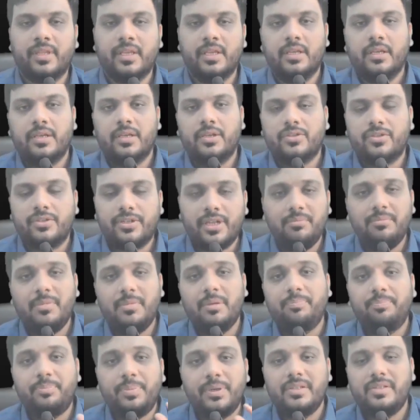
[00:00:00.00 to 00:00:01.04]
So tell me,
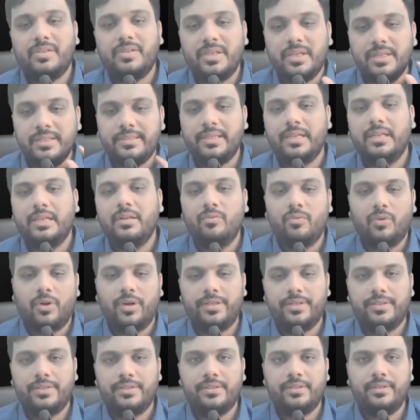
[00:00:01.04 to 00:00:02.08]
purchase
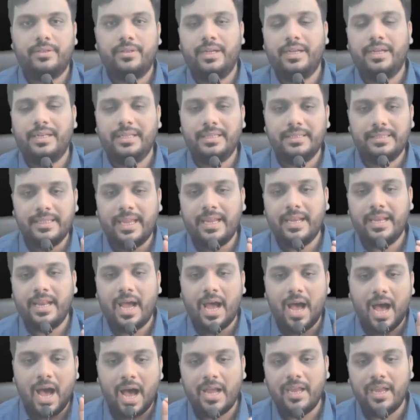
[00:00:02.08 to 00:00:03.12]
invoice. It is an
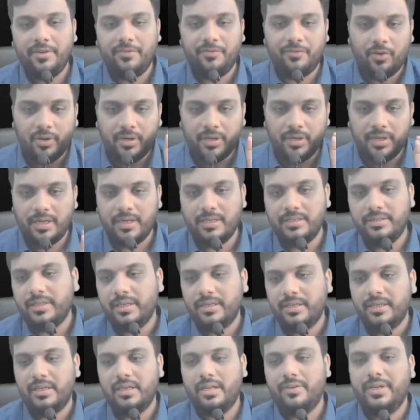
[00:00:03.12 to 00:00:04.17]
I for
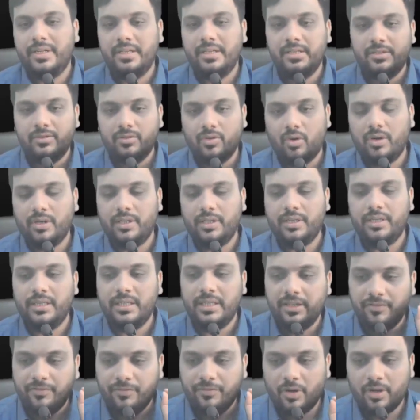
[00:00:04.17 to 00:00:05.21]
internal evidence or
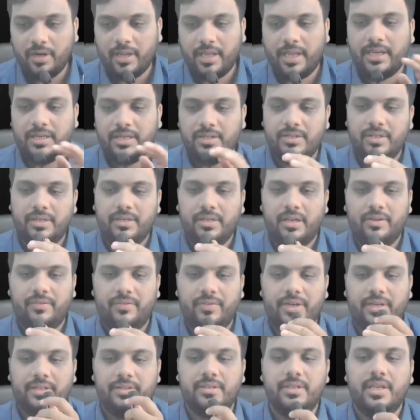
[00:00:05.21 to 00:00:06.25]
E for external
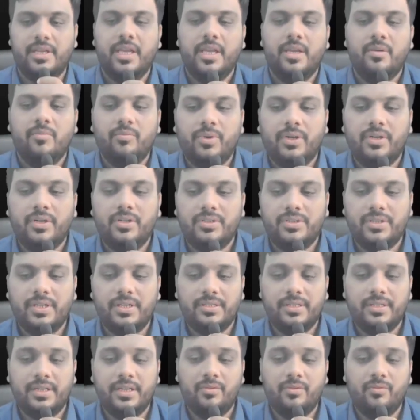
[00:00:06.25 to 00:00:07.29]
evidence?
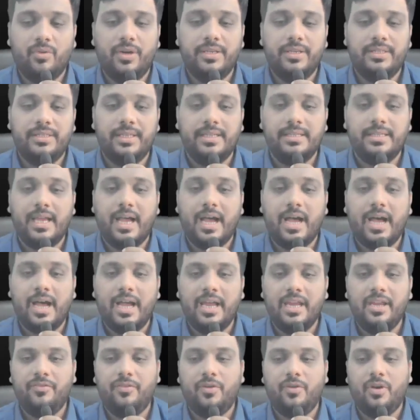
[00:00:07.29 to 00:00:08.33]
Purchase invoice is
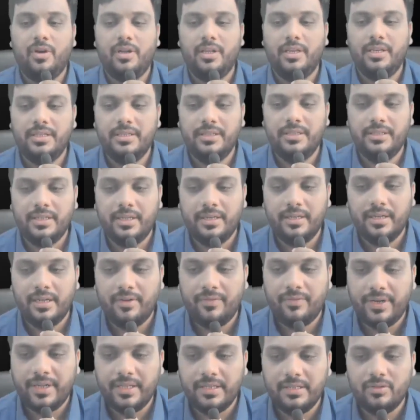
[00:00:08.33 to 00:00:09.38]
I for internal
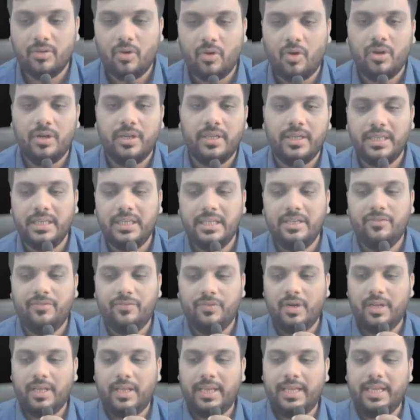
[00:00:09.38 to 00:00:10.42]
evidence or E
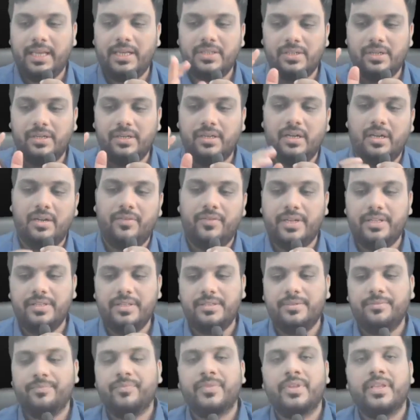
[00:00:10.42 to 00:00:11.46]
for external
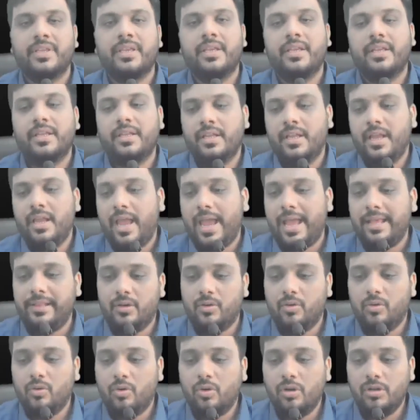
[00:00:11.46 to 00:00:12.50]
evidence? And the
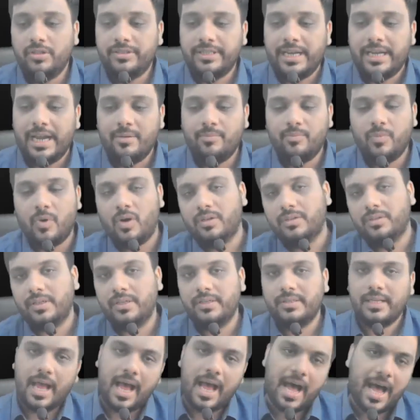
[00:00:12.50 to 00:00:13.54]
whole chat box
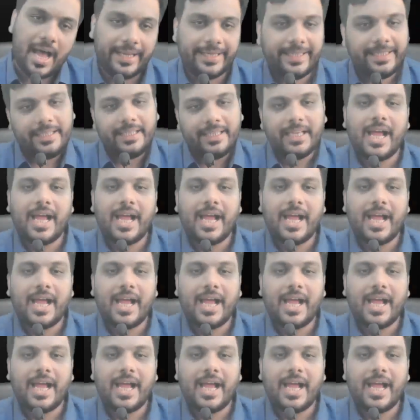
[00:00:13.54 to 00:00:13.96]
is I.